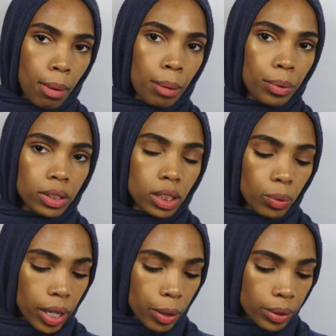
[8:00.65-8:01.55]
my mom used to
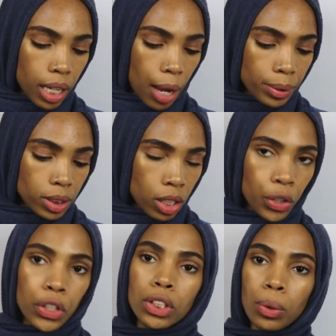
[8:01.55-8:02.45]
wear when I was
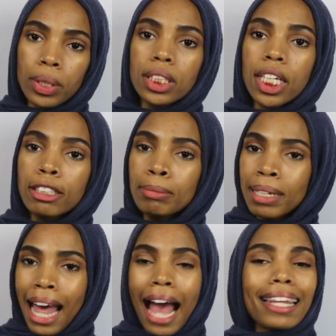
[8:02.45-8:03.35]
younger, so it just gives
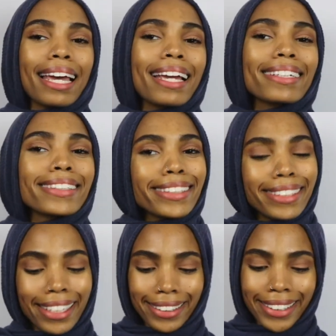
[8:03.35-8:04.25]
me that like
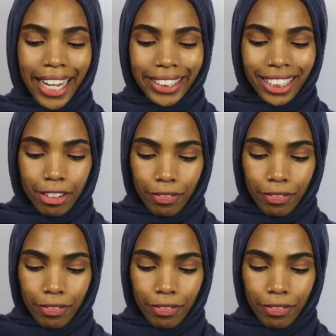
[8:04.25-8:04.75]
nostalgic